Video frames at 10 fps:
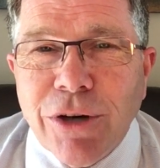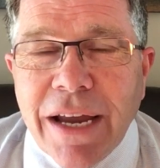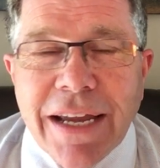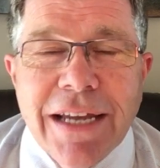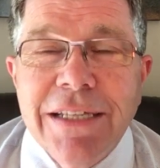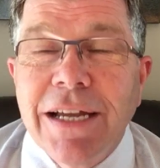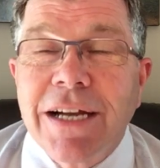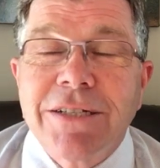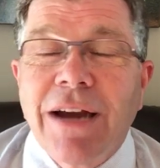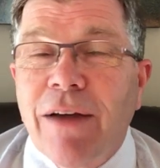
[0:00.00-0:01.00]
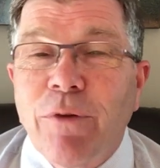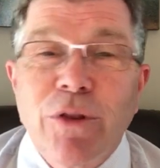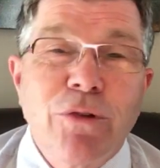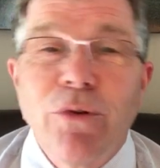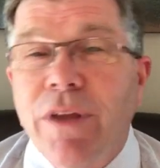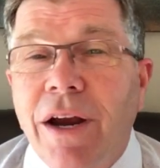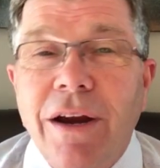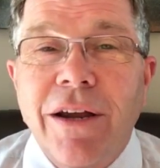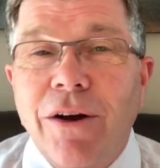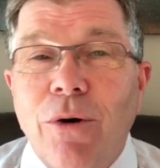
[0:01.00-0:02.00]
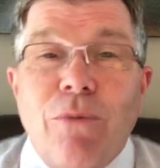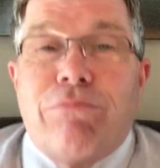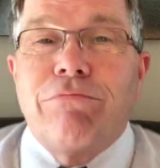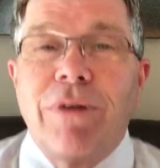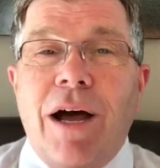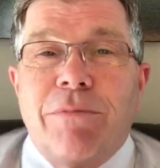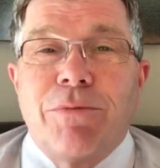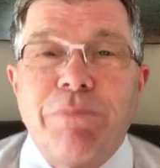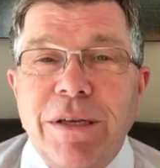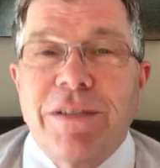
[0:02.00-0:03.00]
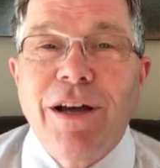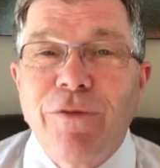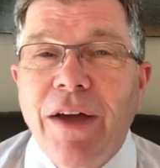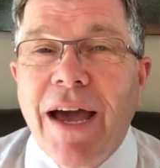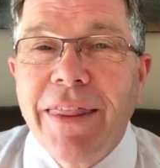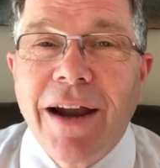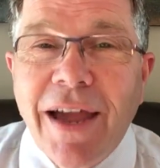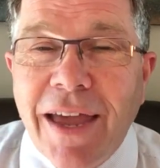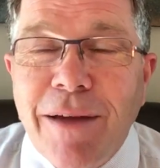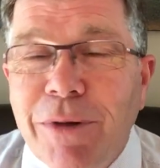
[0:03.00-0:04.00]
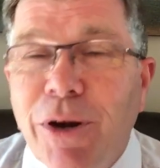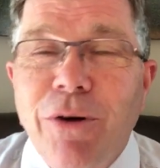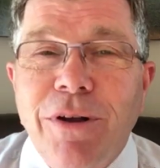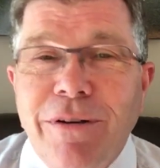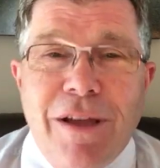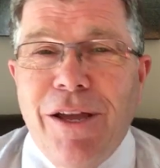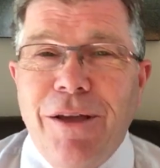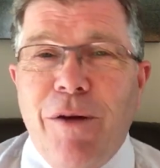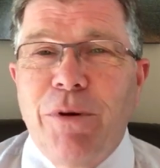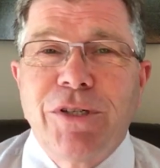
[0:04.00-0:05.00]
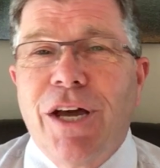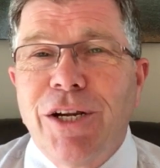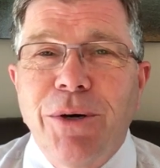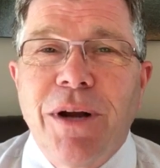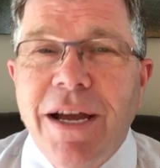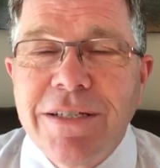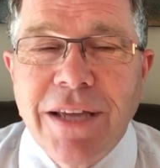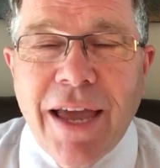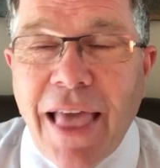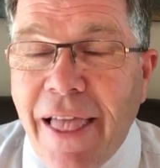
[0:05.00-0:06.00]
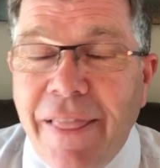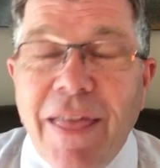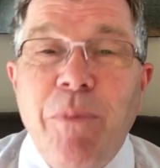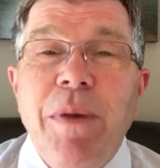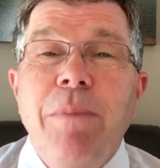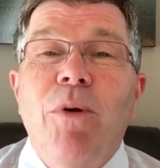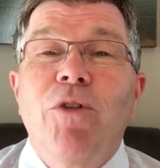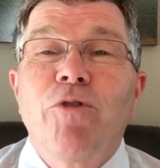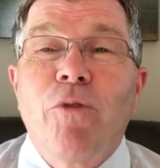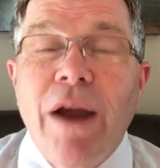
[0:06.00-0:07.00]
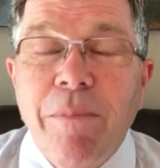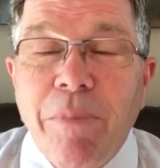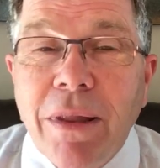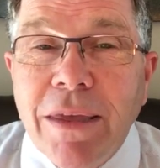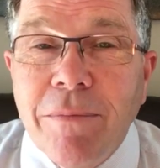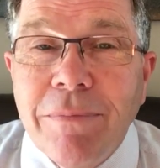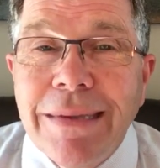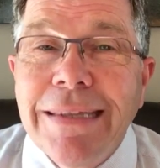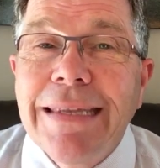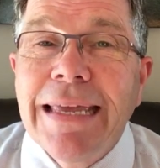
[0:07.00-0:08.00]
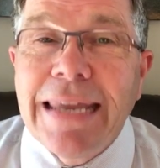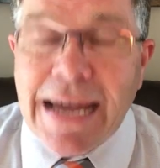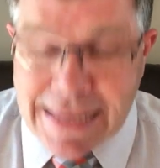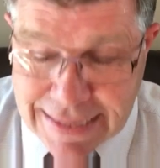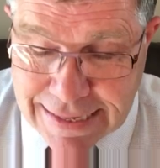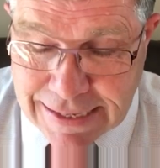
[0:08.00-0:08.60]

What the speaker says: trying to conduct traffic through there, I'm a big tough guy that I am, and everybody's got to do what I say, the people trample him to death.